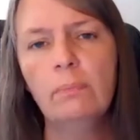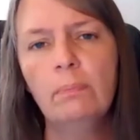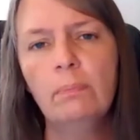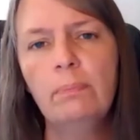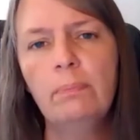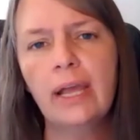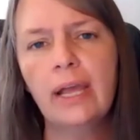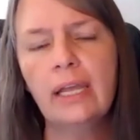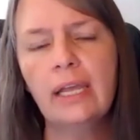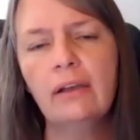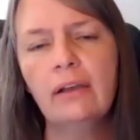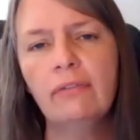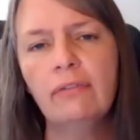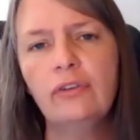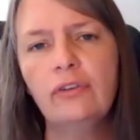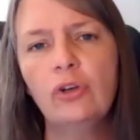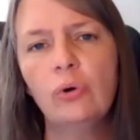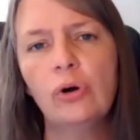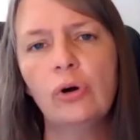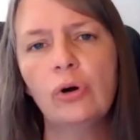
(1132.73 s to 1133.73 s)
But
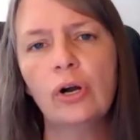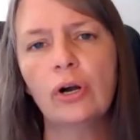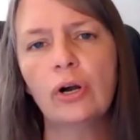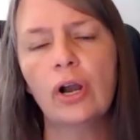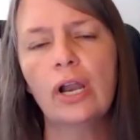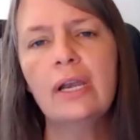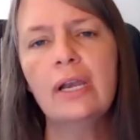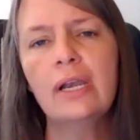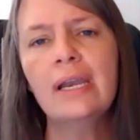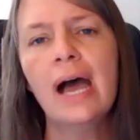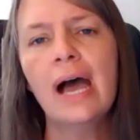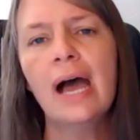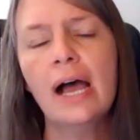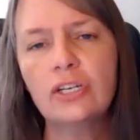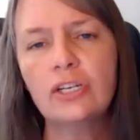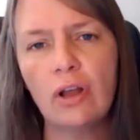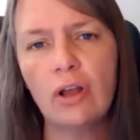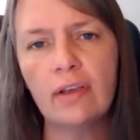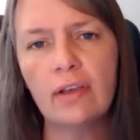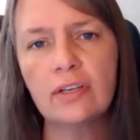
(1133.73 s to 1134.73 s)
if you're
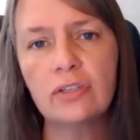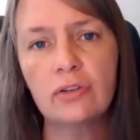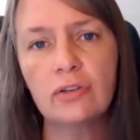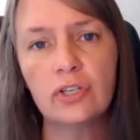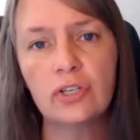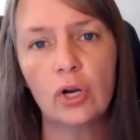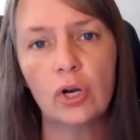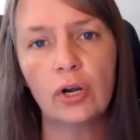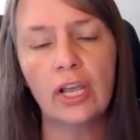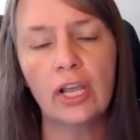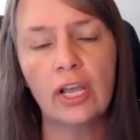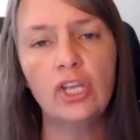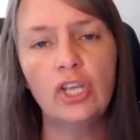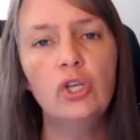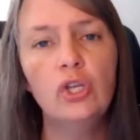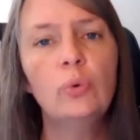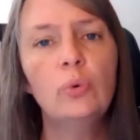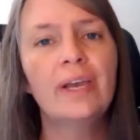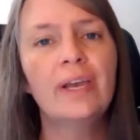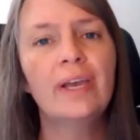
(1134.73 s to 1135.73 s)
not drawing Social Security,
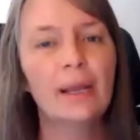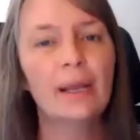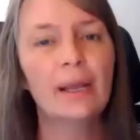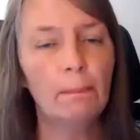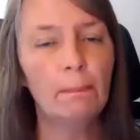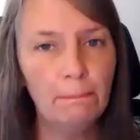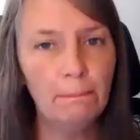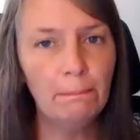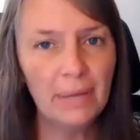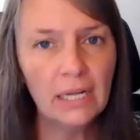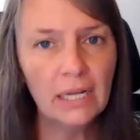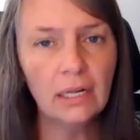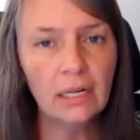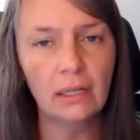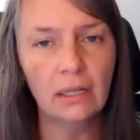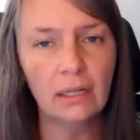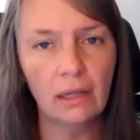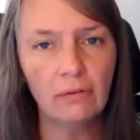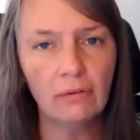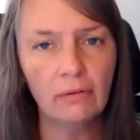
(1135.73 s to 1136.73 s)
you get a
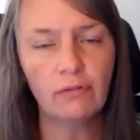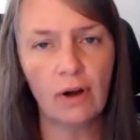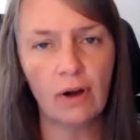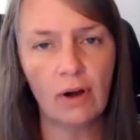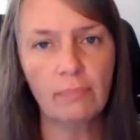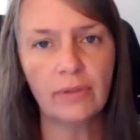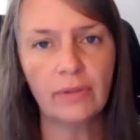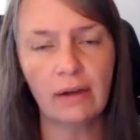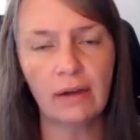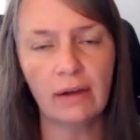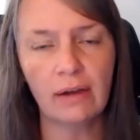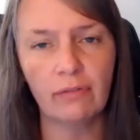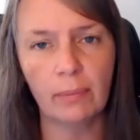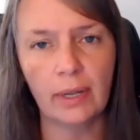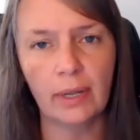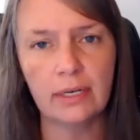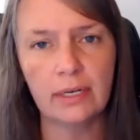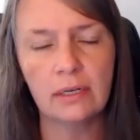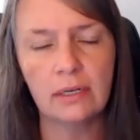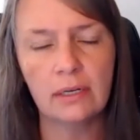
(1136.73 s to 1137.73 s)
bill from the
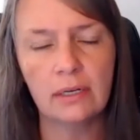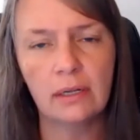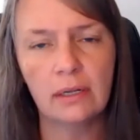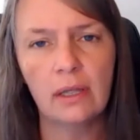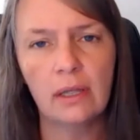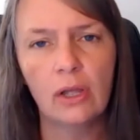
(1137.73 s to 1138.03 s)
government.